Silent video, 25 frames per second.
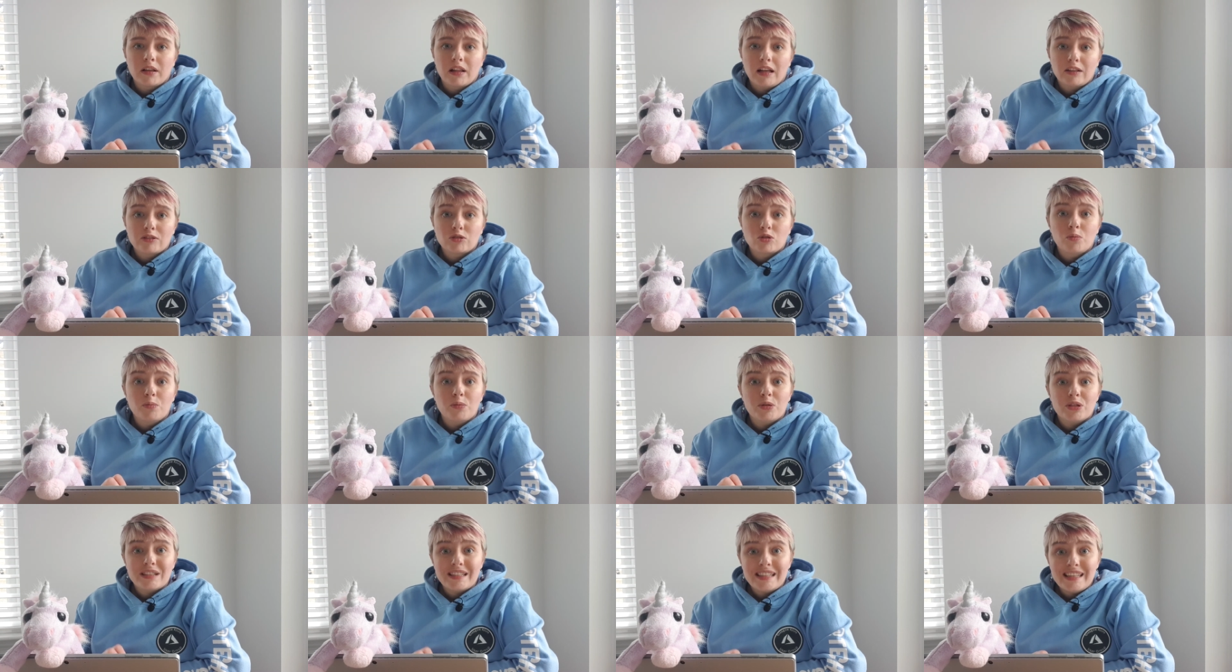Glasgow
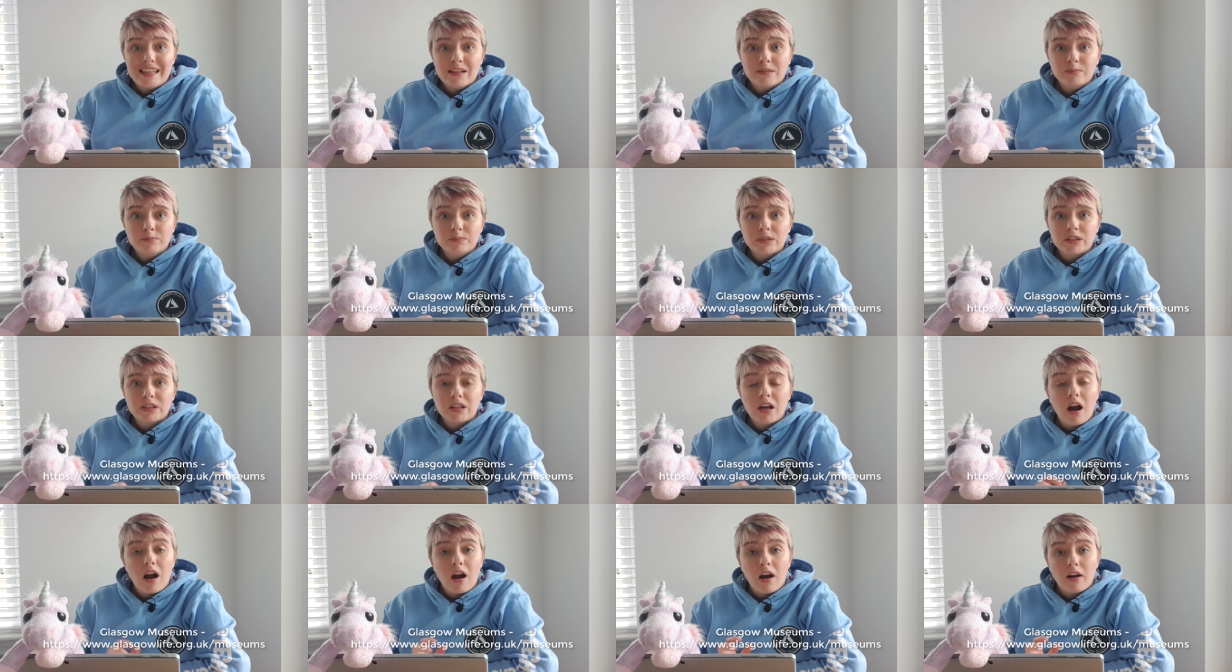
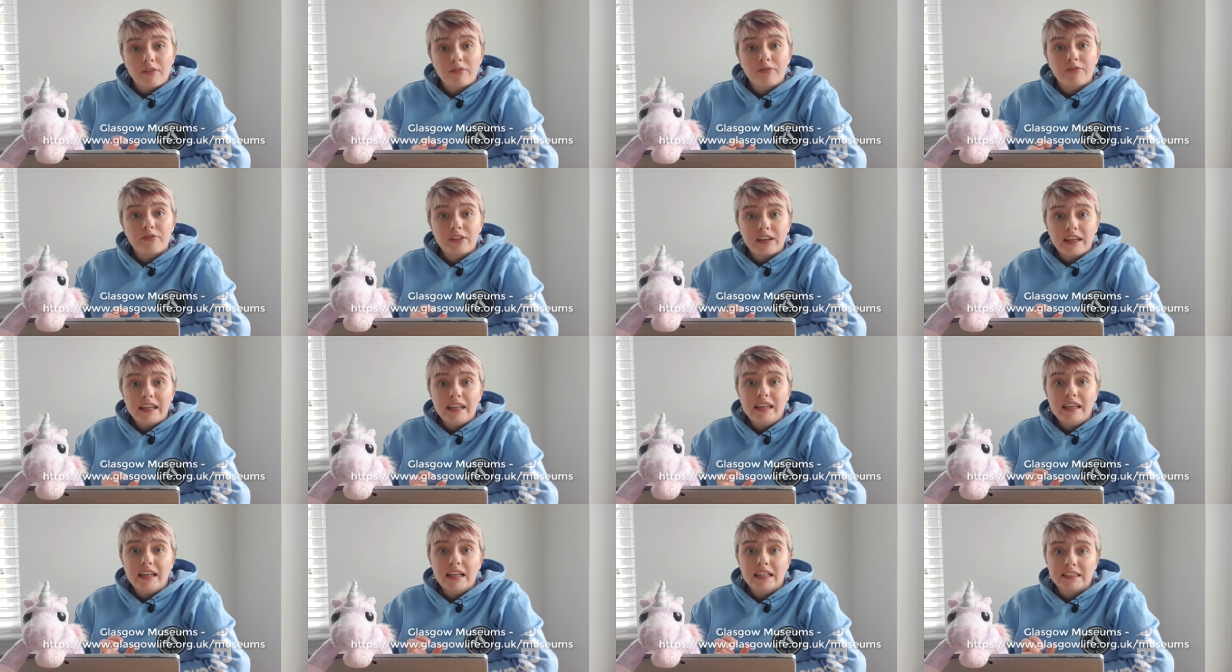museums are
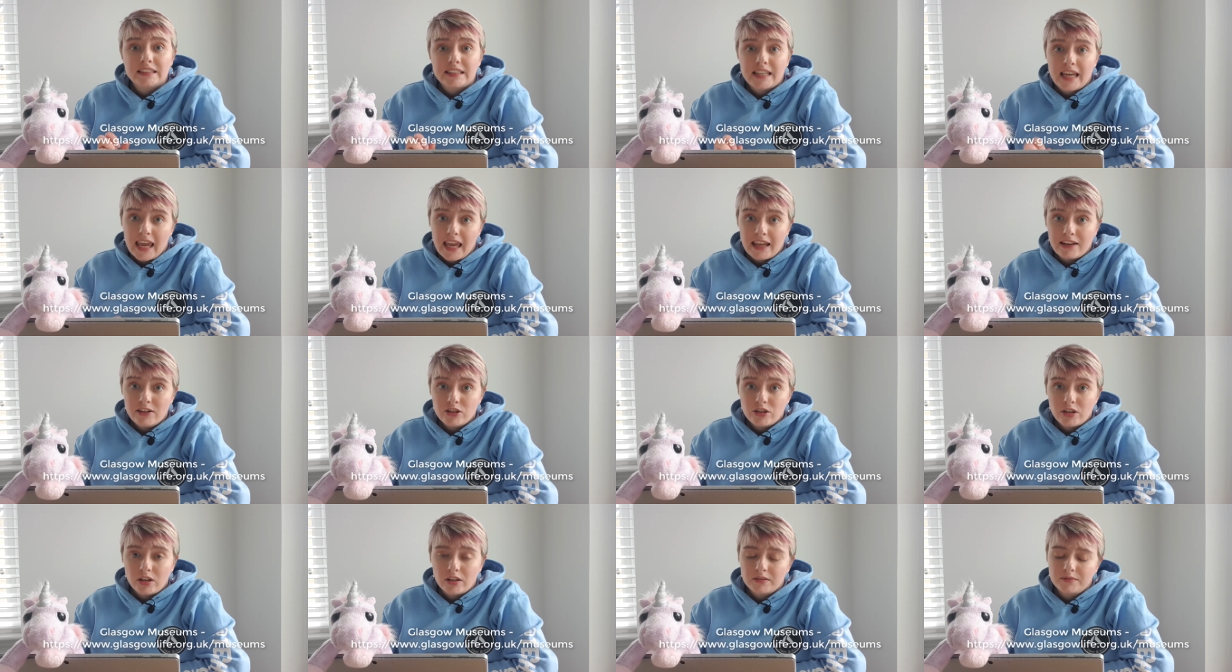free to
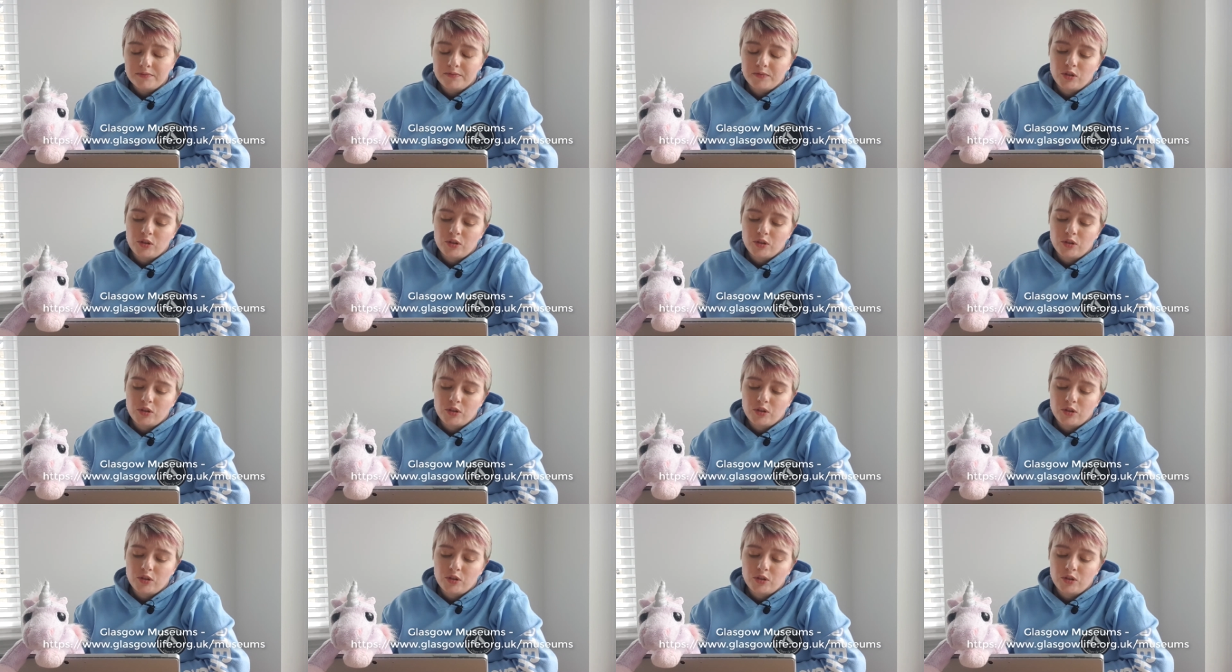enter.